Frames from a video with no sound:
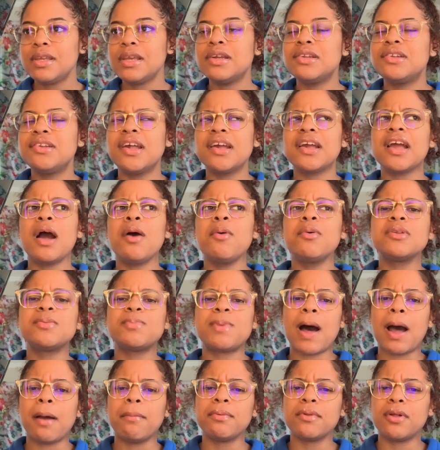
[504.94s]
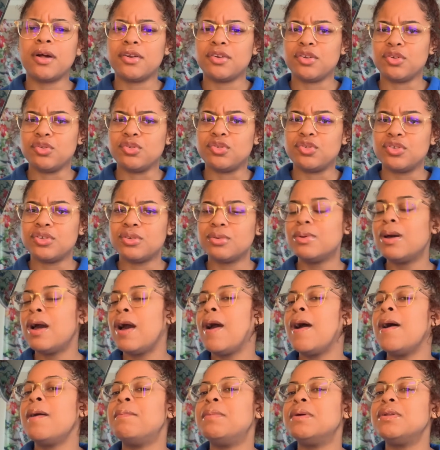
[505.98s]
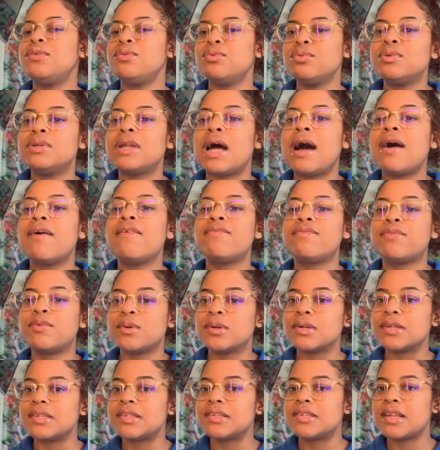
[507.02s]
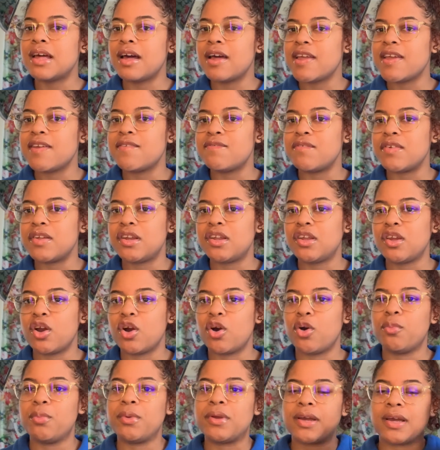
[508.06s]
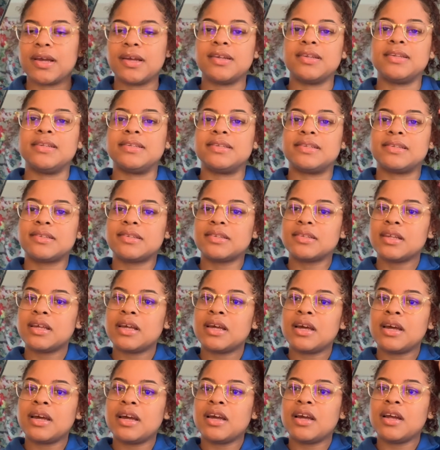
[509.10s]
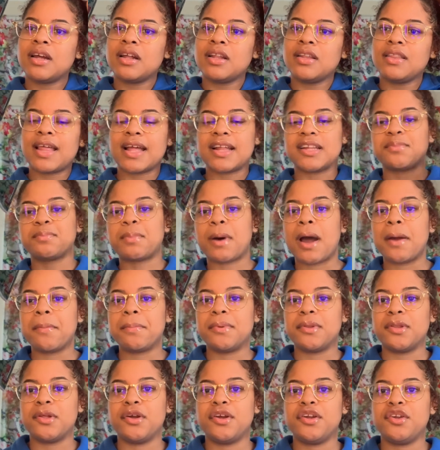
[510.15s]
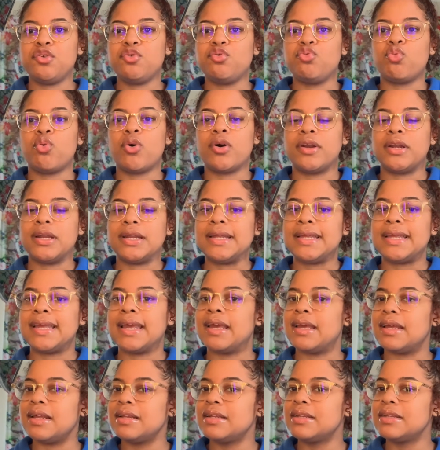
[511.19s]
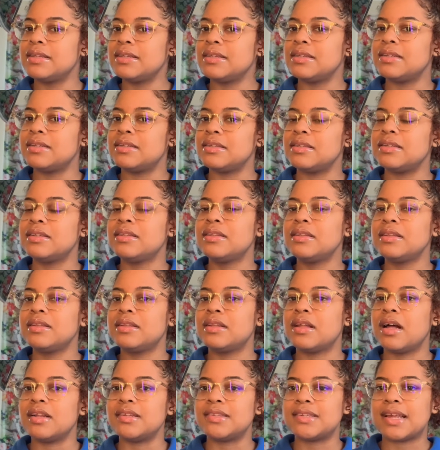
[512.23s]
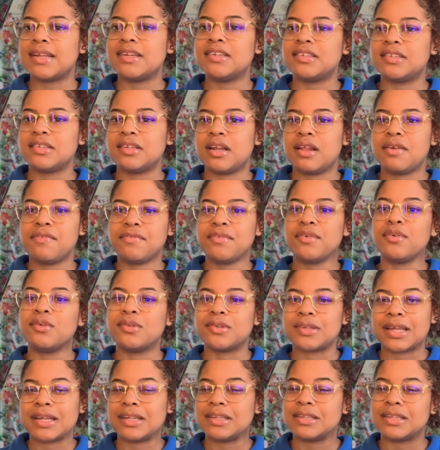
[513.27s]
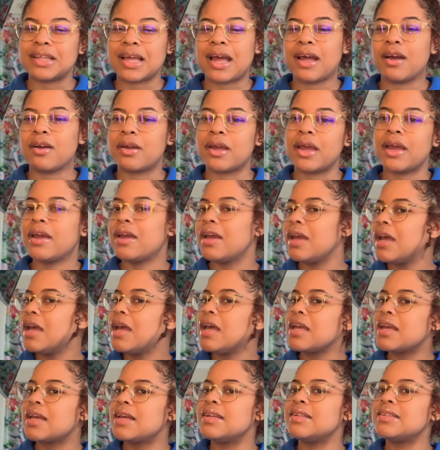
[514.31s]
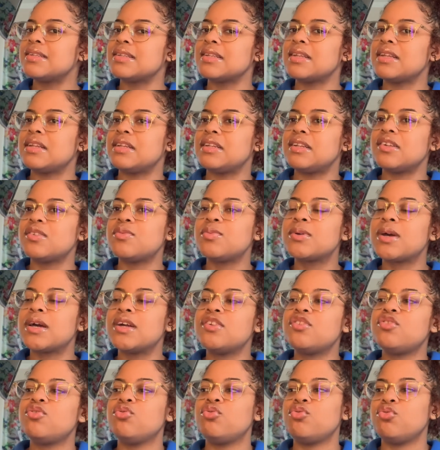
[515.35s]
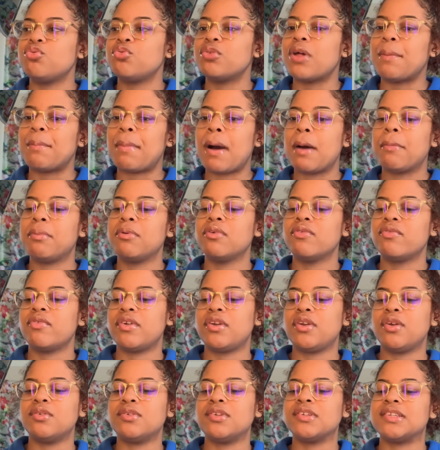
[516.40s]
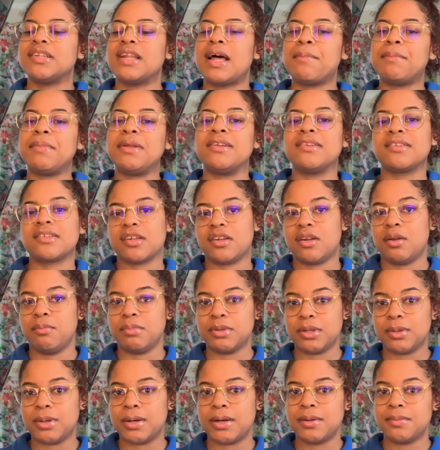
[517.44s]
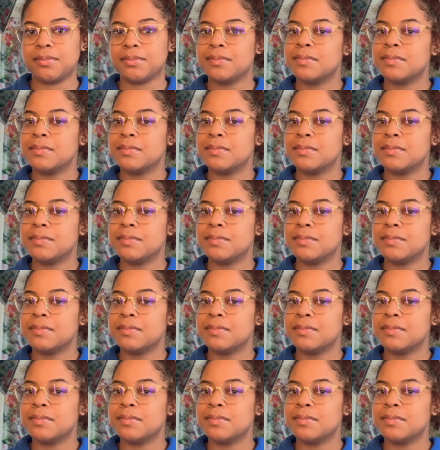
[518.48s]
check out what's popular on YouTube, but do not force a video because that's popular and you wanna get attention and views like that, okay? Because just because you do that popular video does not mean it's gonna blow up.